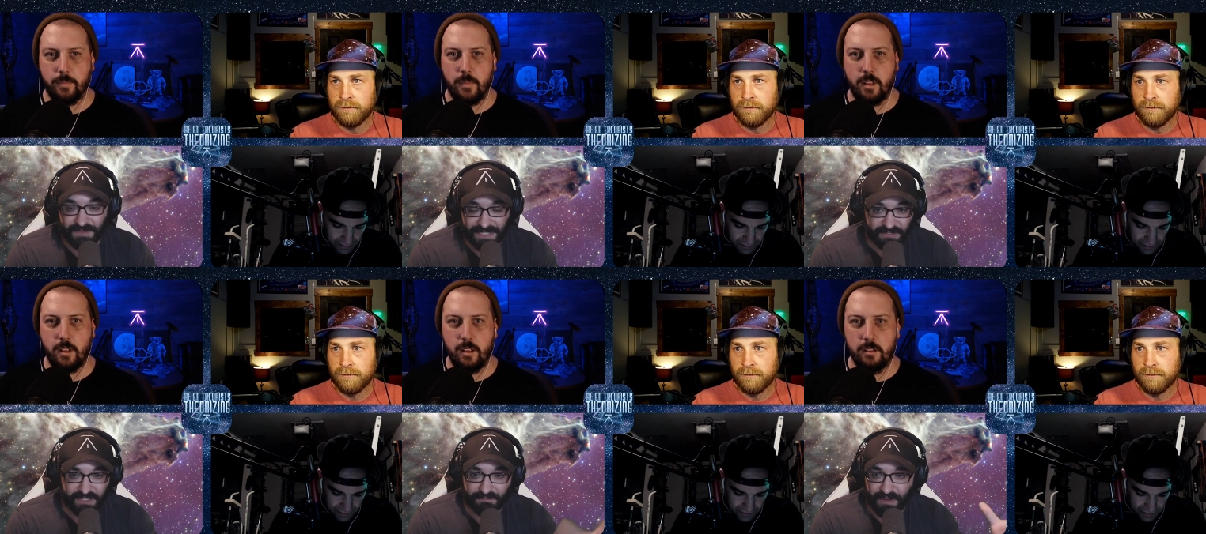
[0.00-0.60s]
Speaker 1: But
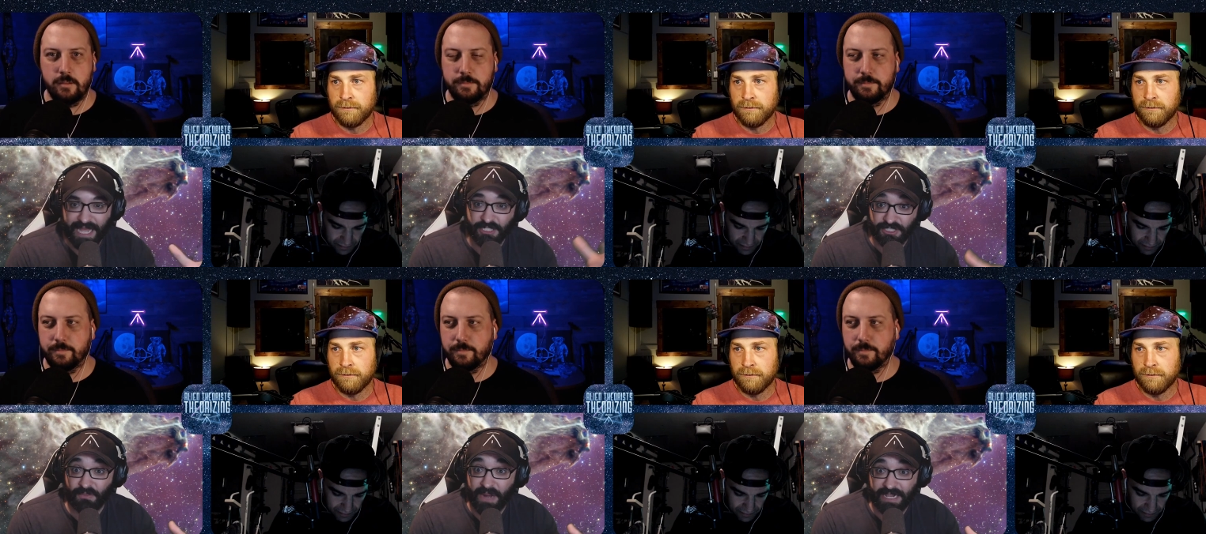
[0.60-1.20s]
you can buy it
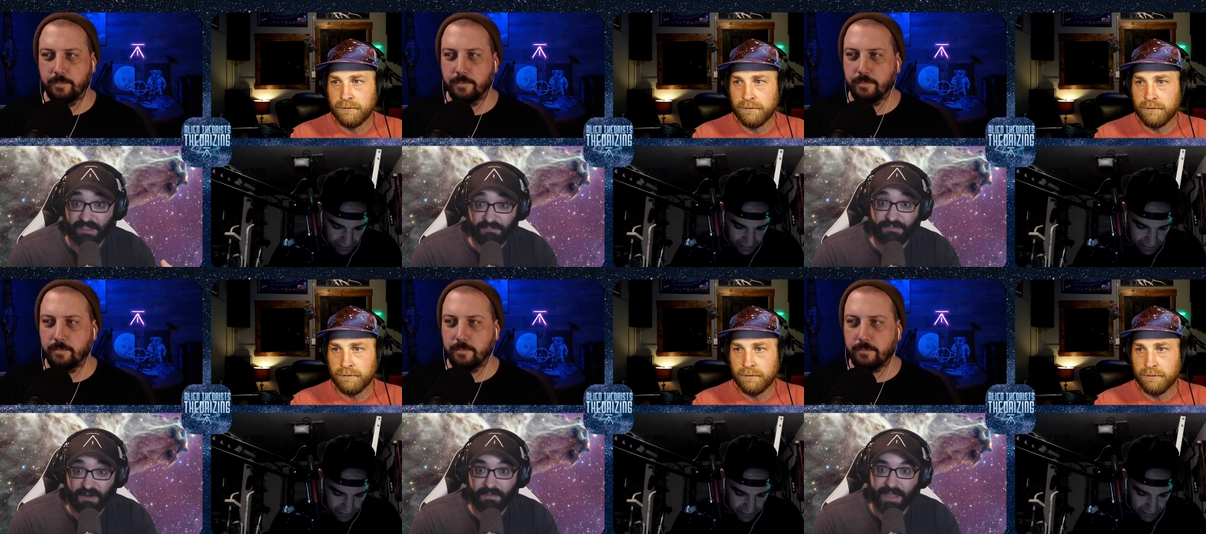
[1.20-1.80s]
directly
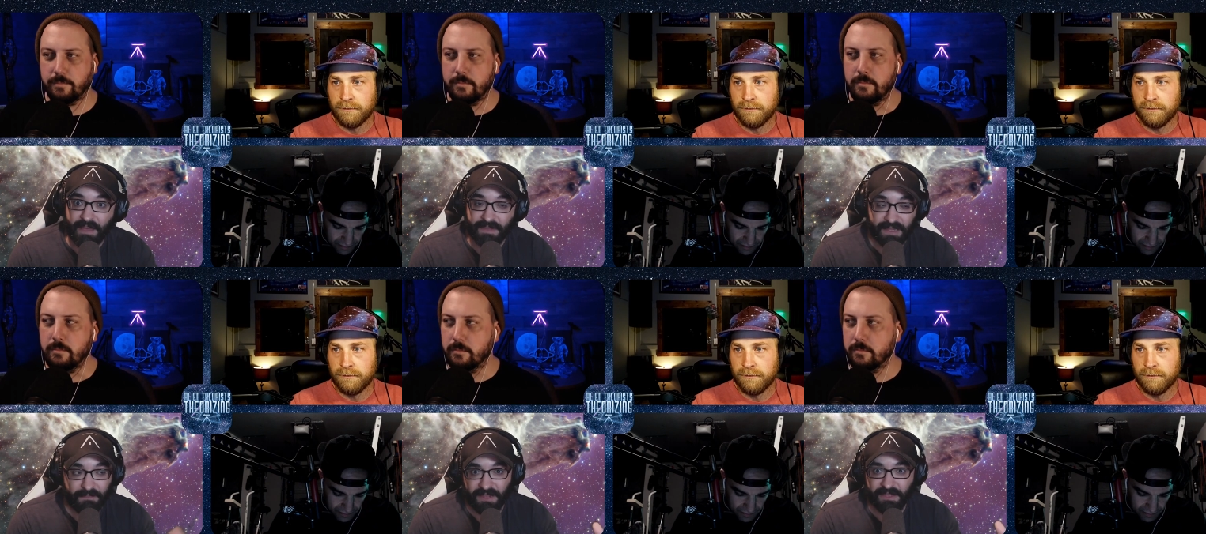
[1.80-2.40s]
from them,
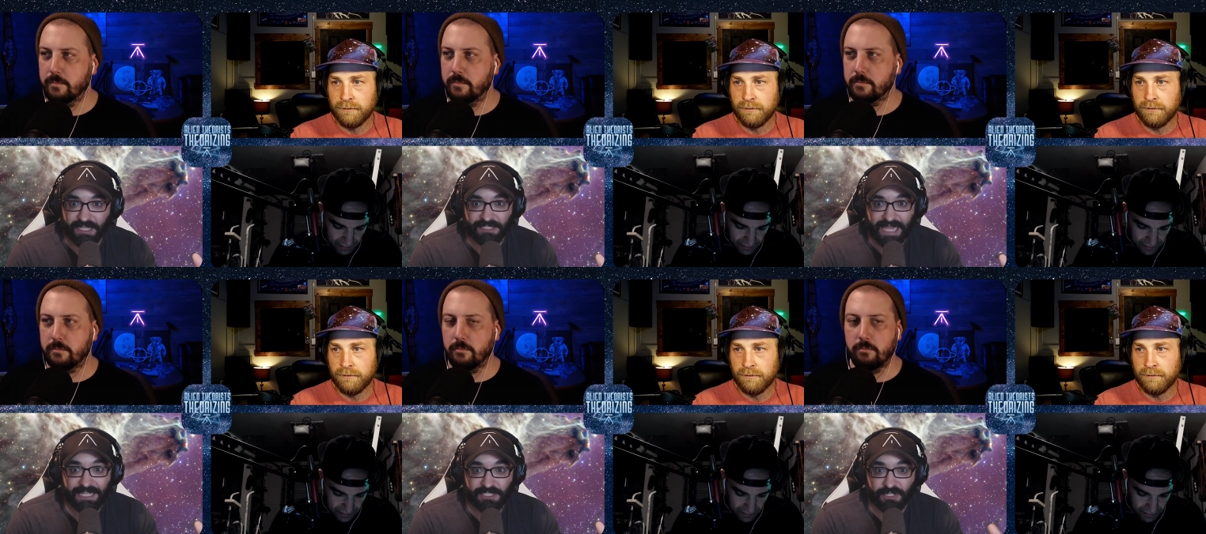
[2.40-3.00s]
and apparently it's
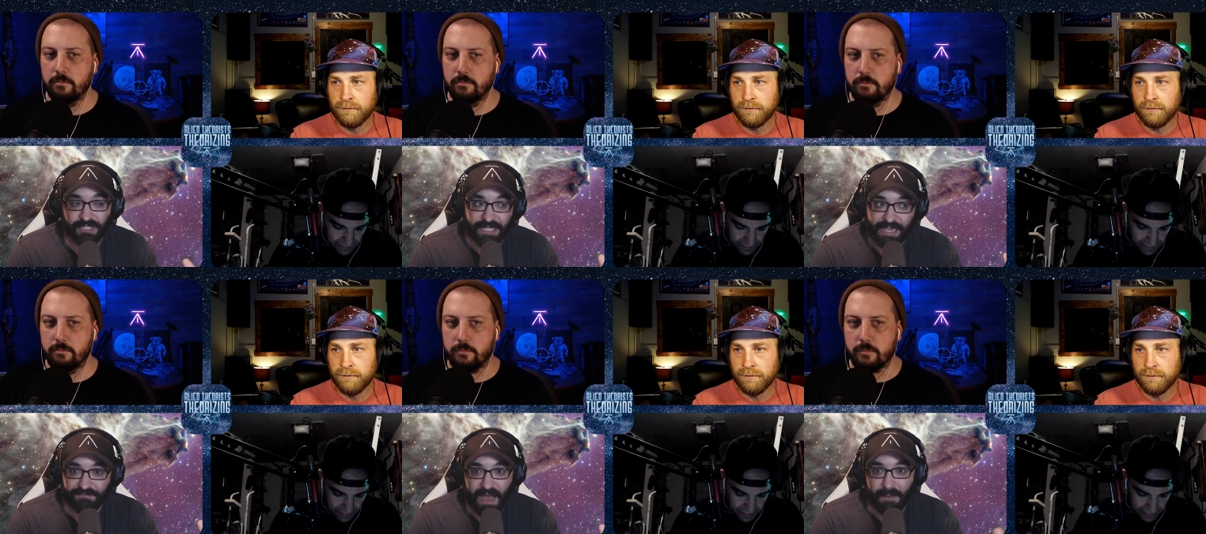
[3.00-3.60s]
as good,
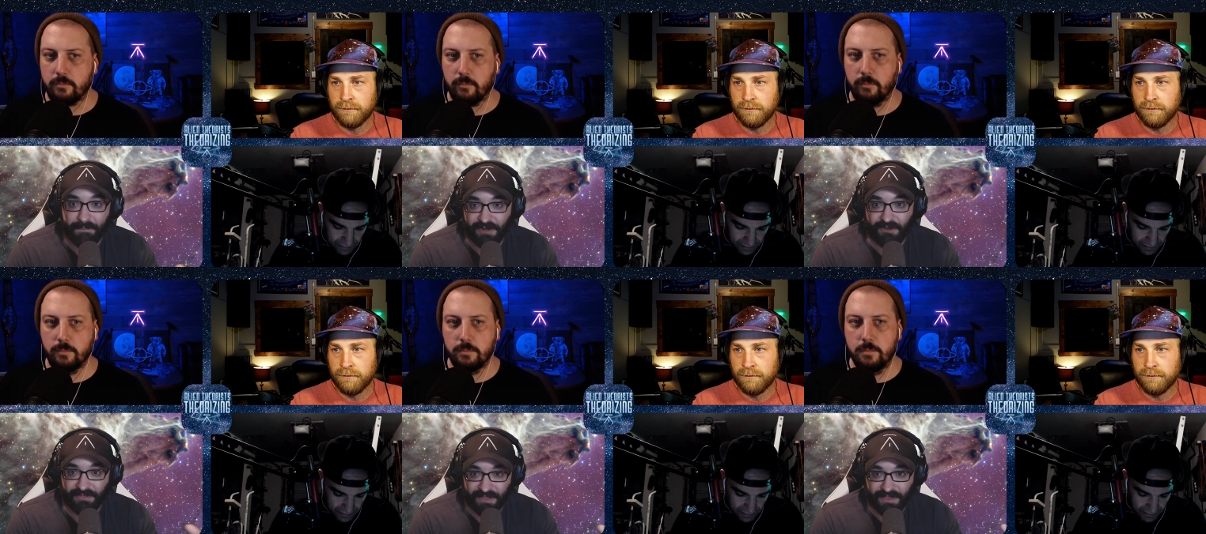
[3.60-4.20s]
if not
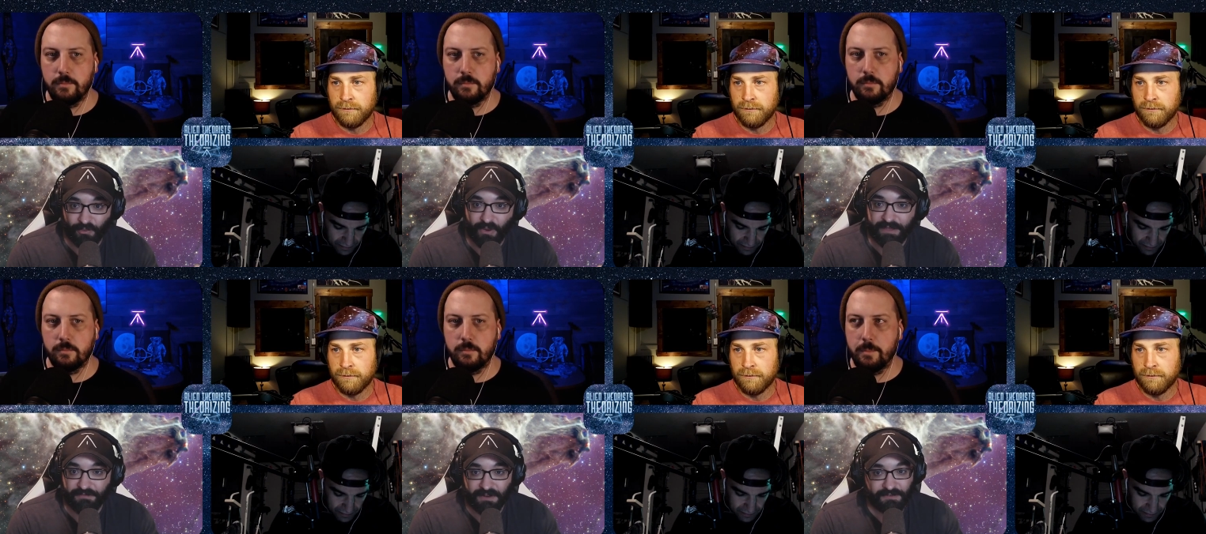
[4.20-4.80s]
better, than the
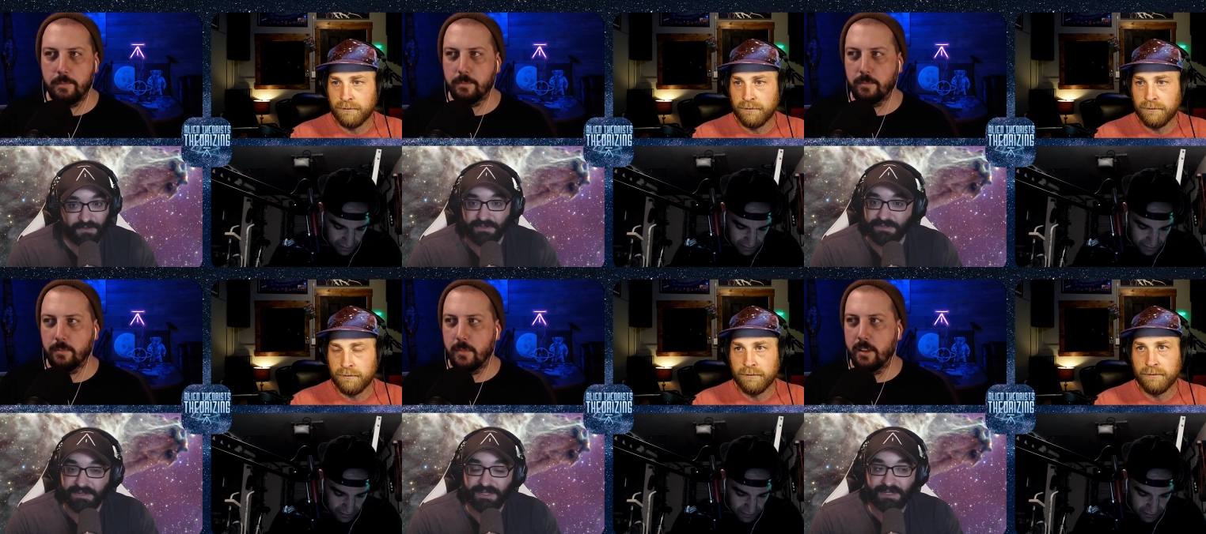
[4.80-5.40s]
Huy Fong
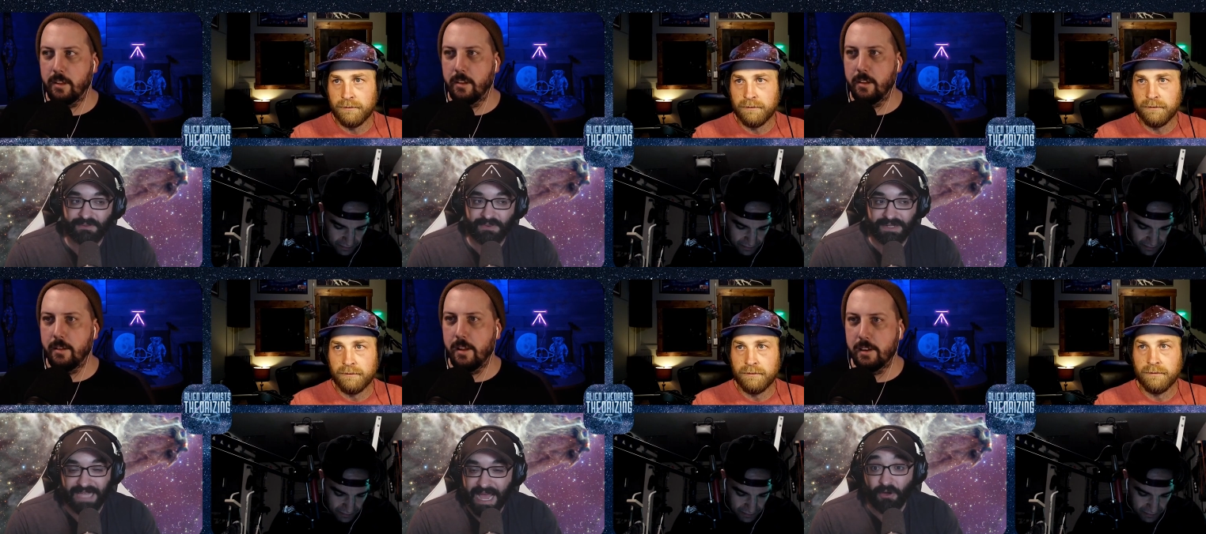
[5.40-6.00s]
food
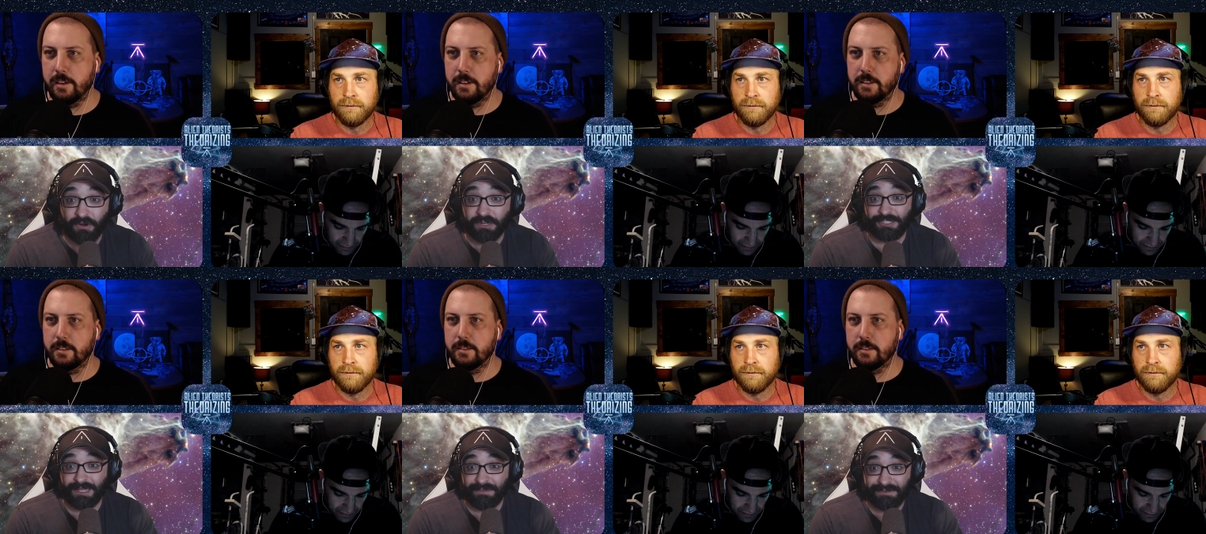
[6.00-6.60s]
ones. I ordered
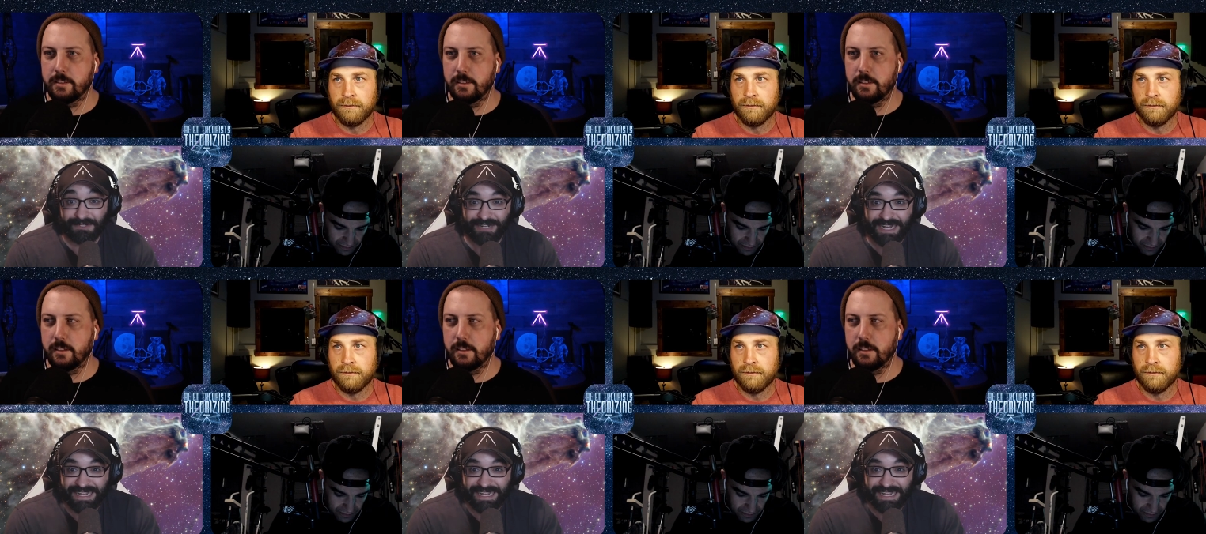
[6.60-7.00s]
some. I'm gonna try.